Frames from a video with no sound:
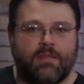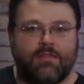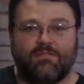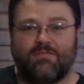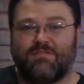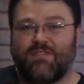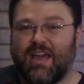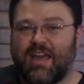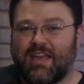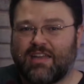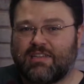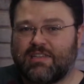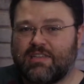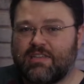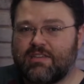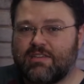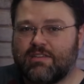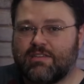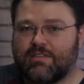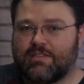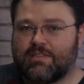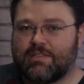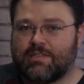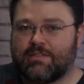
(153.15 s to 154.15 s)
The fact
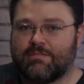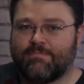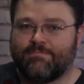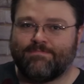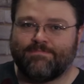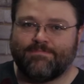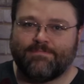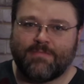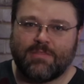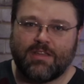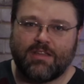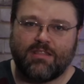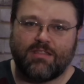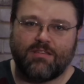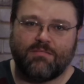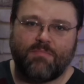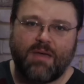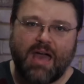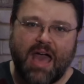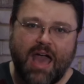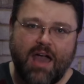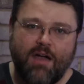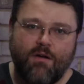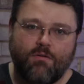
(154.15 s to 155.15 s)
is that the
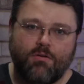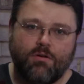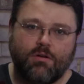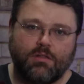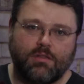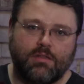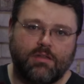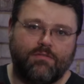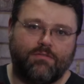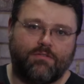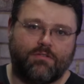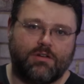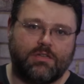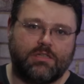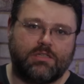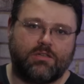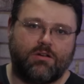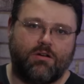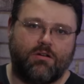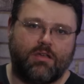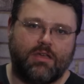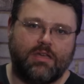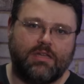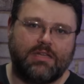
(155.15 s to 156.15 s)
power delivery
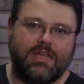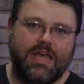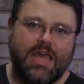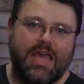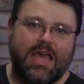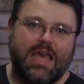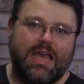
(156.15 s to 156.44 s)
circuit